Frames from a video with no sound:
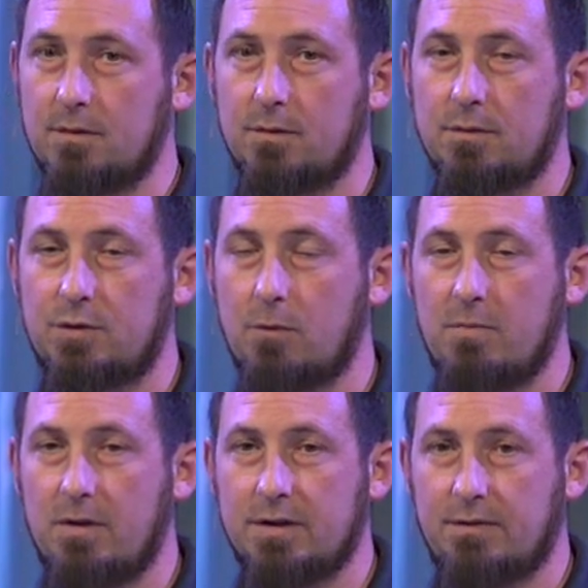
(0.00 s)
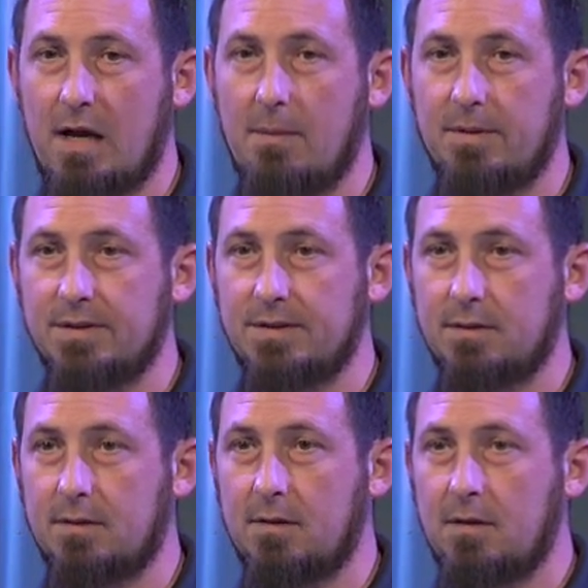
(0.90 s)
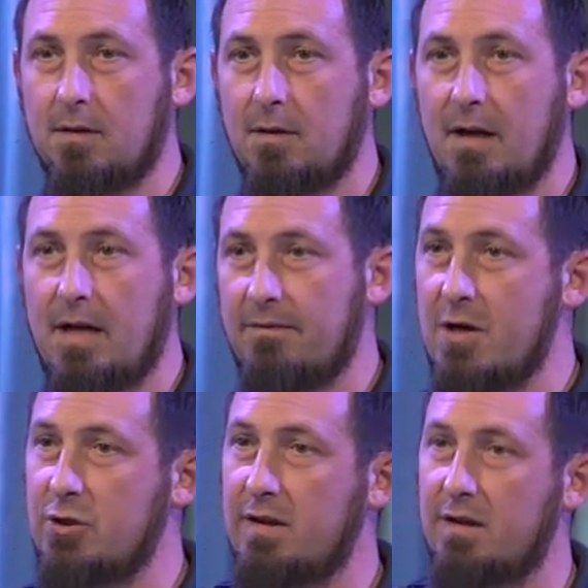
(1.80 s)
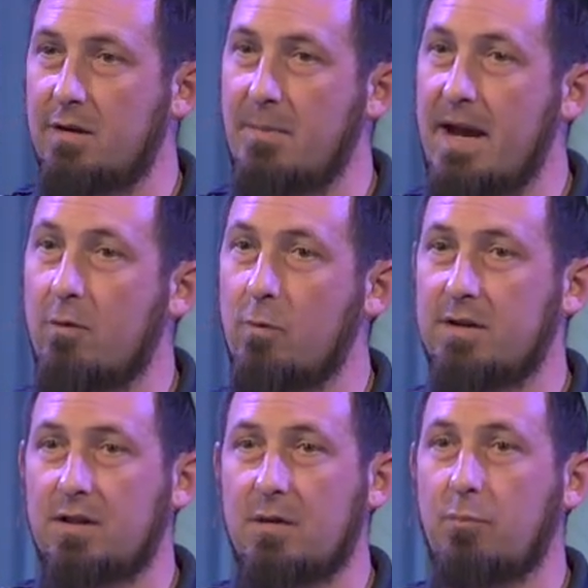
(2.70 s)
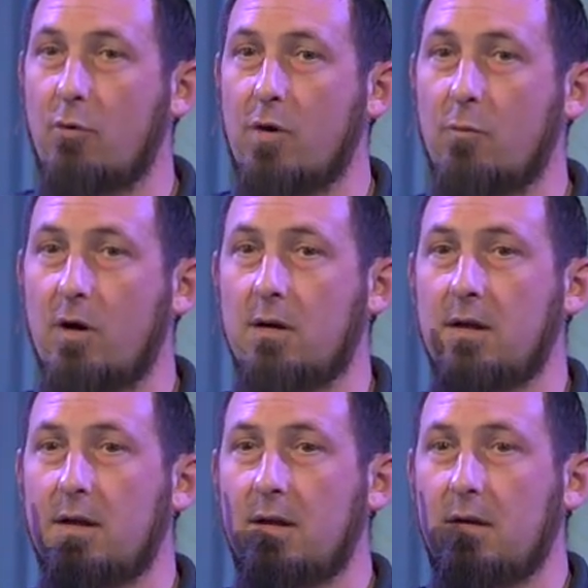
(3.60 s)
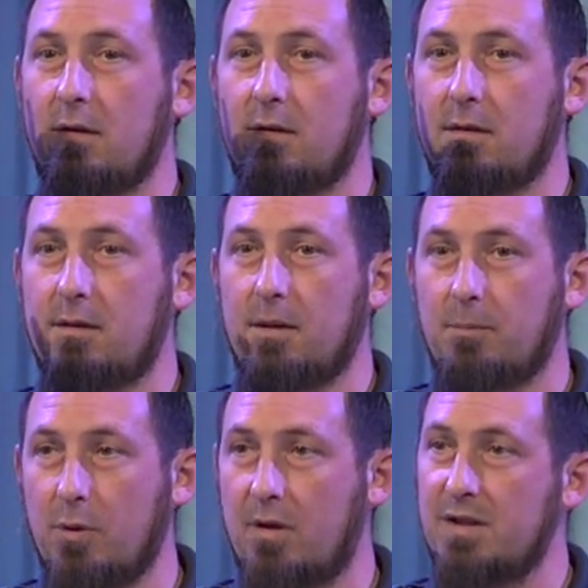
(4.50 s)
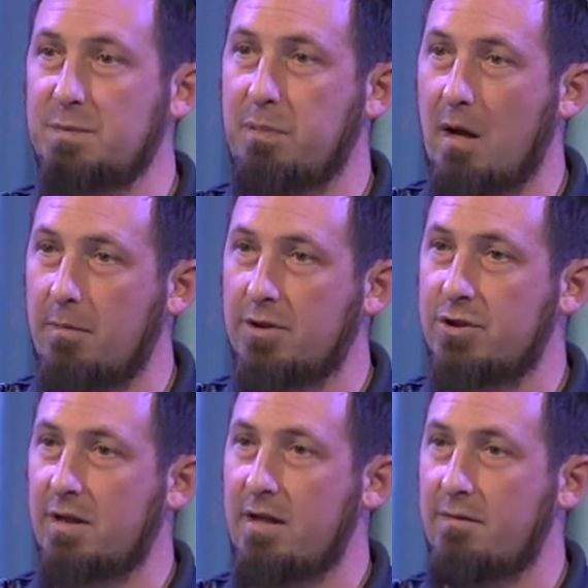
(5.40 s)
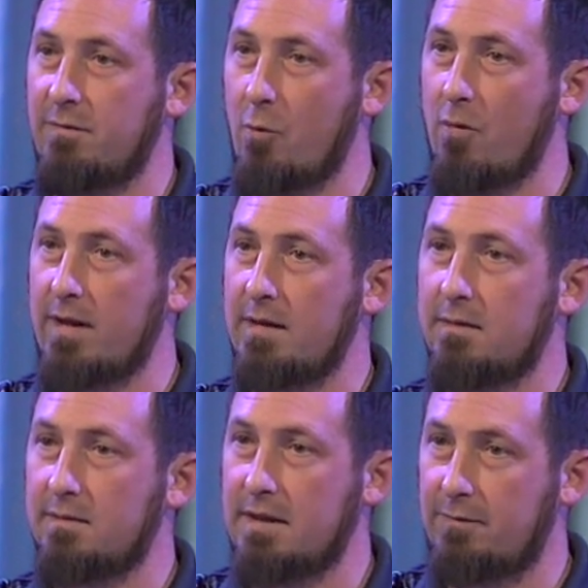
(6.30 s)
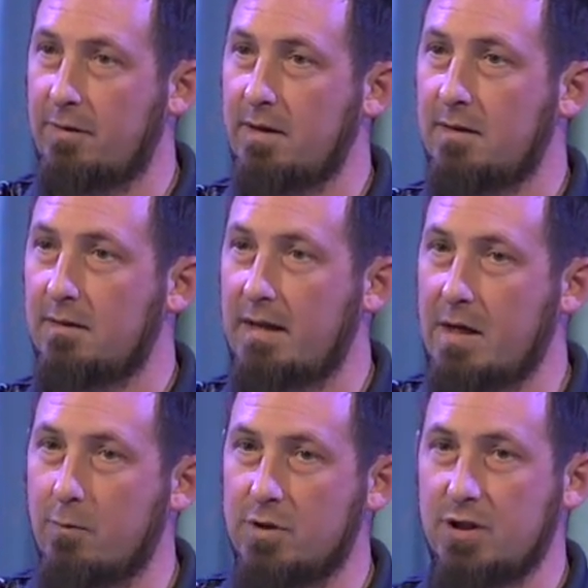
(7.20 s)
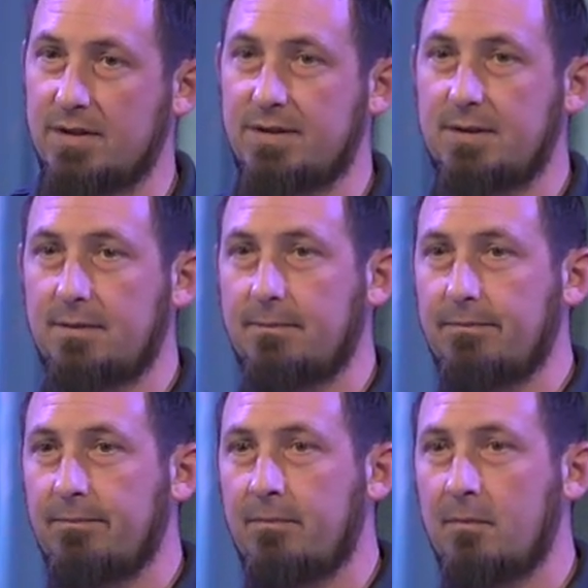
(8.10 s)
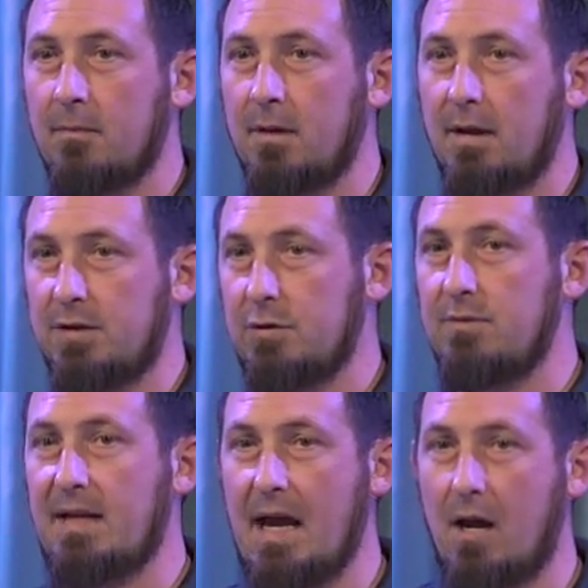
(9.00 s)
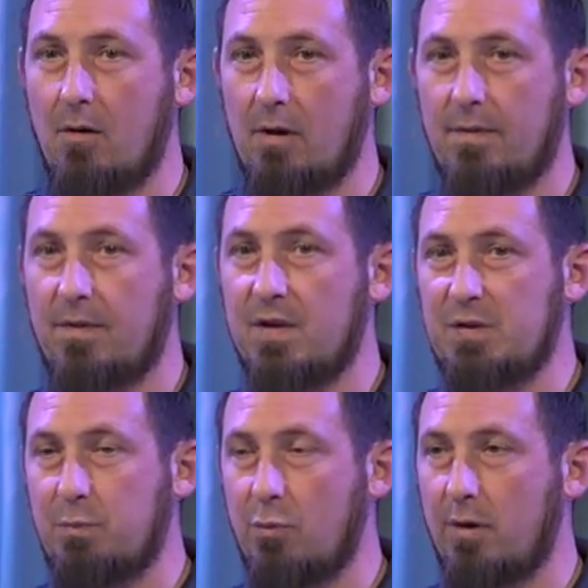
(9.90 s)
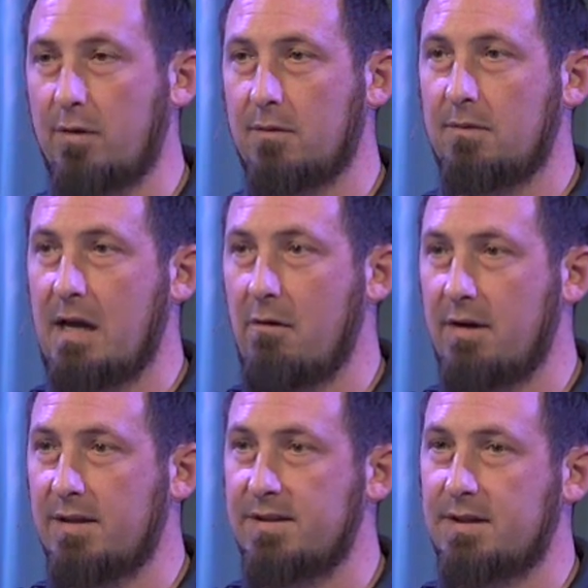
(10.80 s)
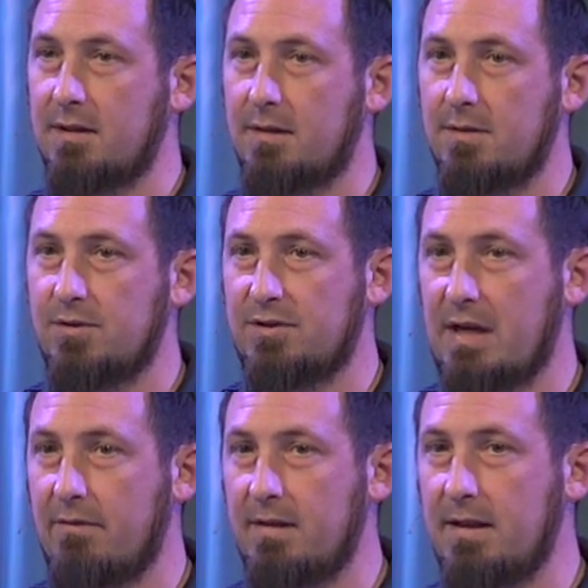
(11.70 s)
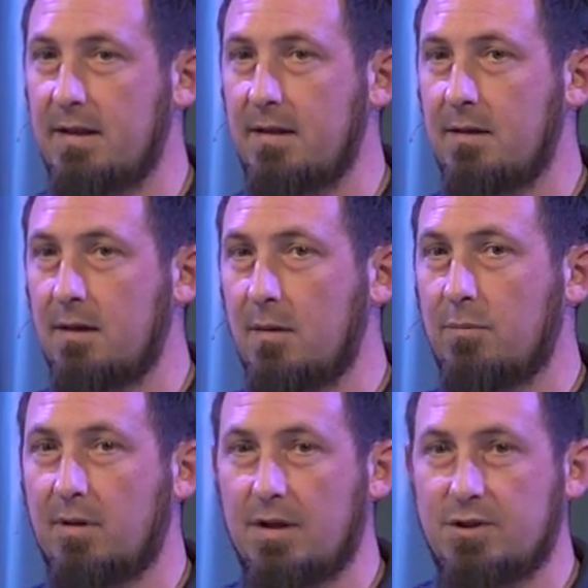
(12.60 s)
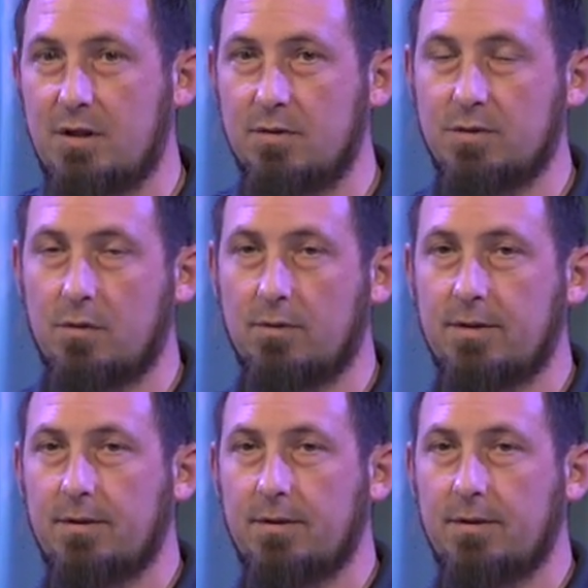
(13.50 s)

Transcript: sold millions of copies. And eventually the demand went to the point where the book is published in 40 different languages. And so now, at this point, Gary's 70 plus years old.